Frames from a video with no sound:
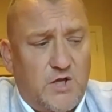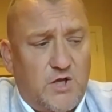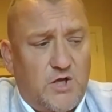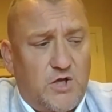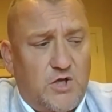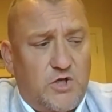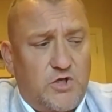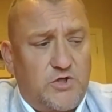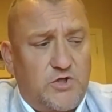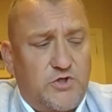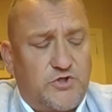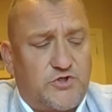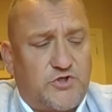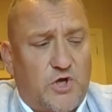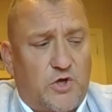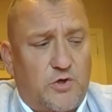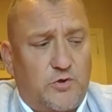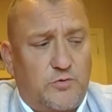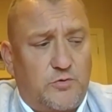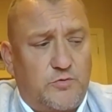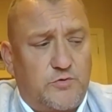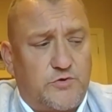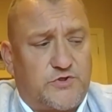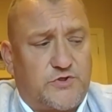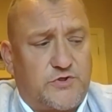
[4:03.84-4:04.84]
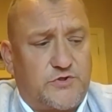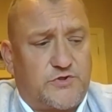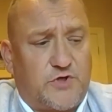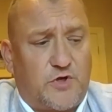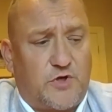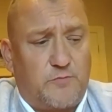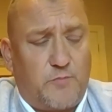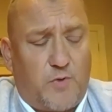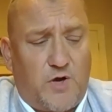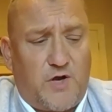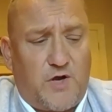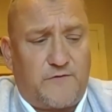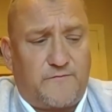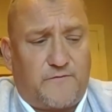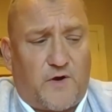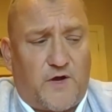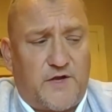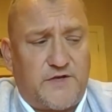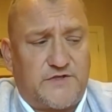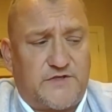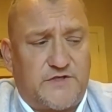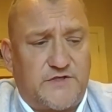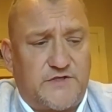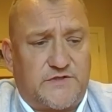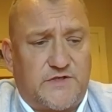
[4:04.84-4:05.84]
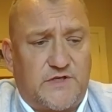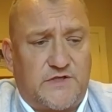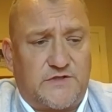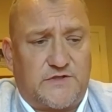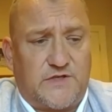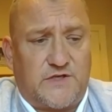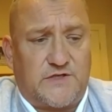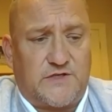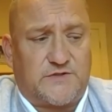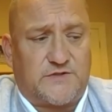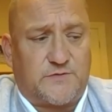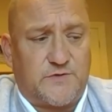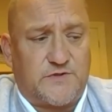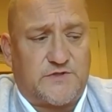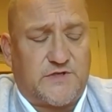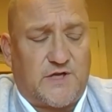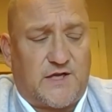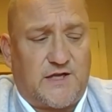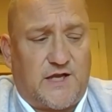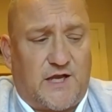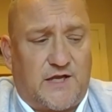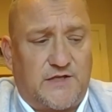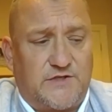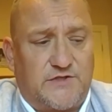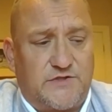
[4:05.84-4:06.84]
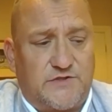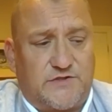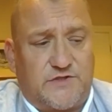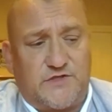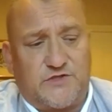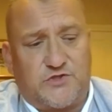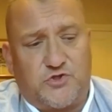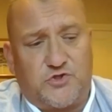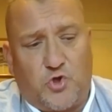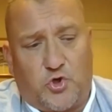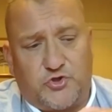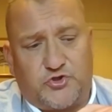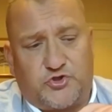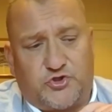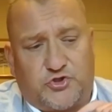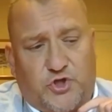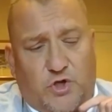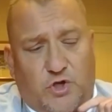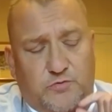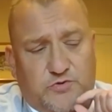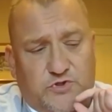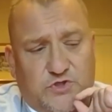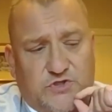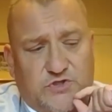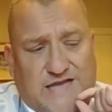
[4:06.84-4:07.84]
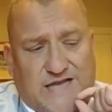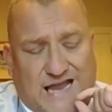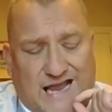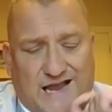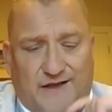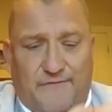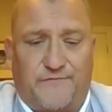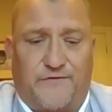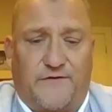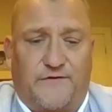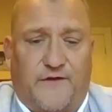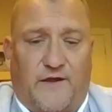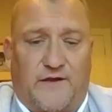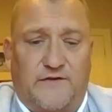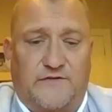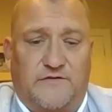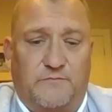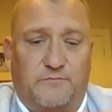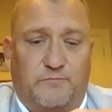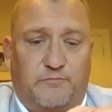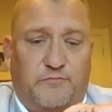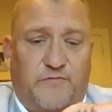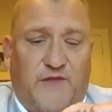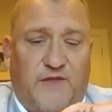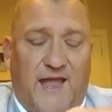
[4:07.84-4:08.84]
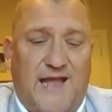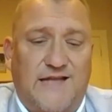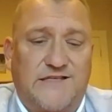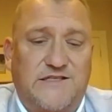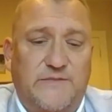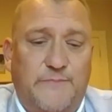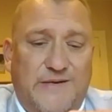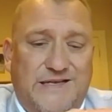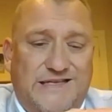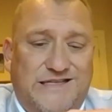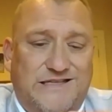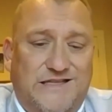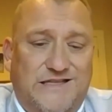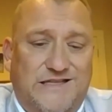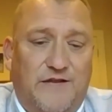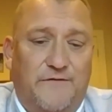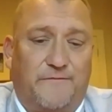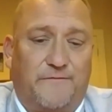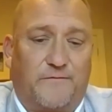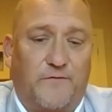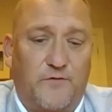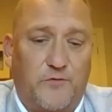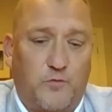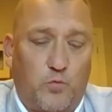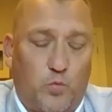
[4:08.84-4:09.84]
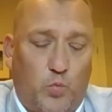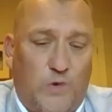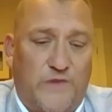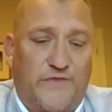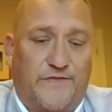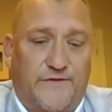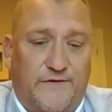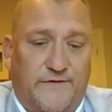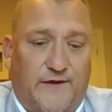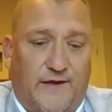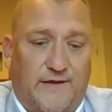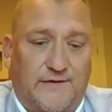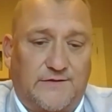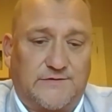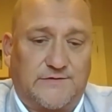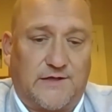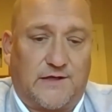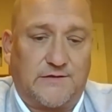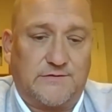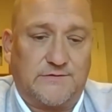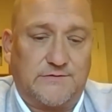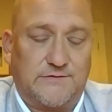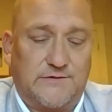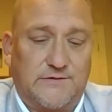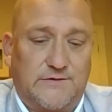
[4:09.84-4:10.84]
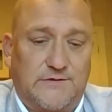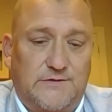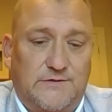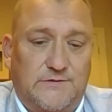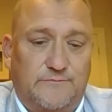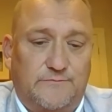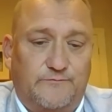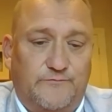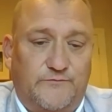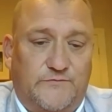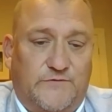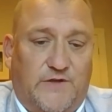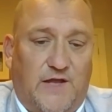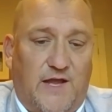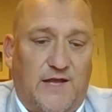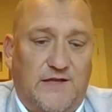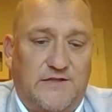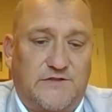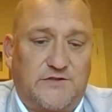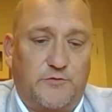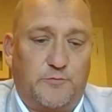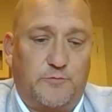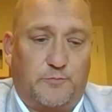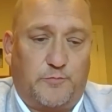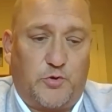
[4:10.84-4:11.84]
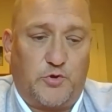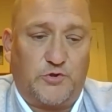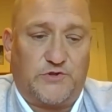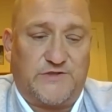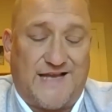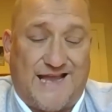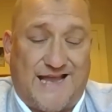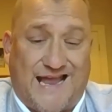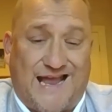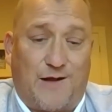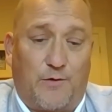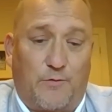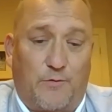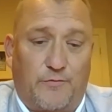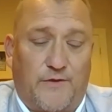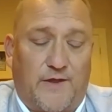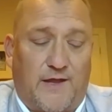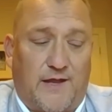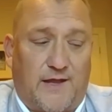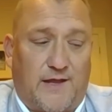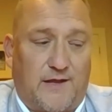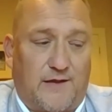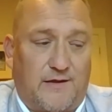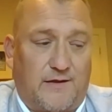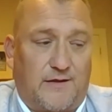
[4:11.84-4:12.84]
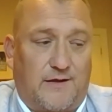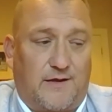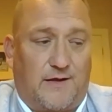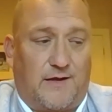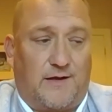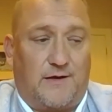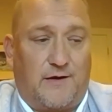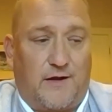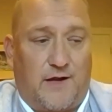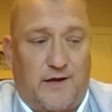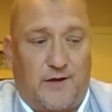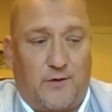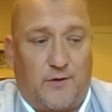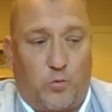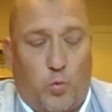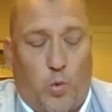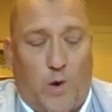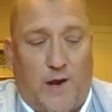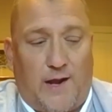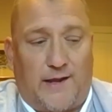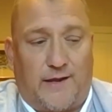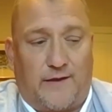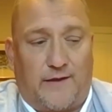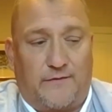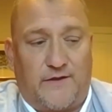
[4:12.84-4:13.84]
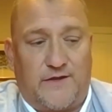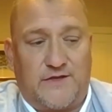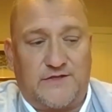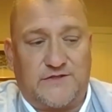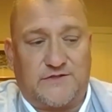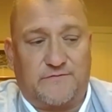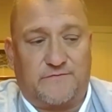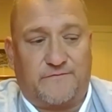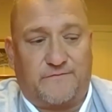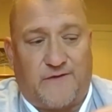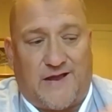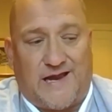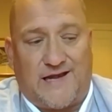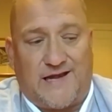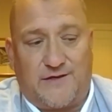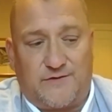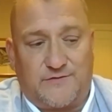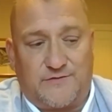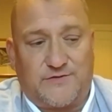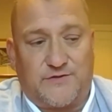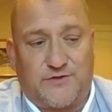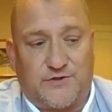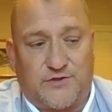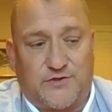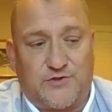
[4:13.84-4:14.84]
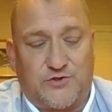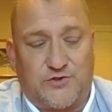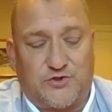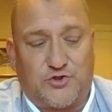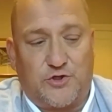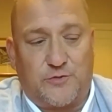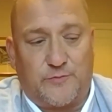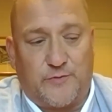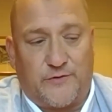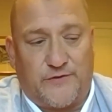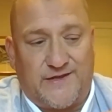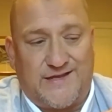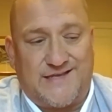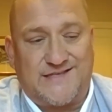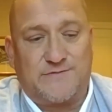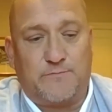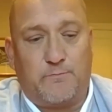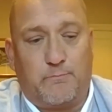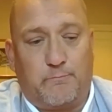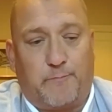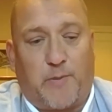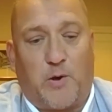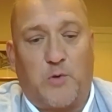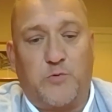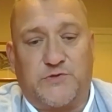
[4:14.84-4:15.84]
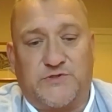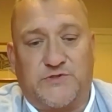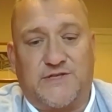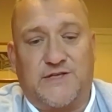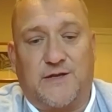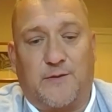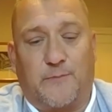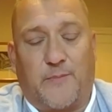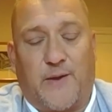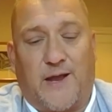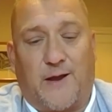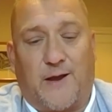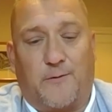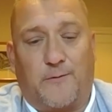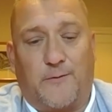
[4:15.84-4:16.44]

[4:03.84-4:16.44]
So my advice is to estate agencies, don't just have the data, dare to be different with the data. Dare to put it out there in a way that is of value to the consumer, that isn't boasting about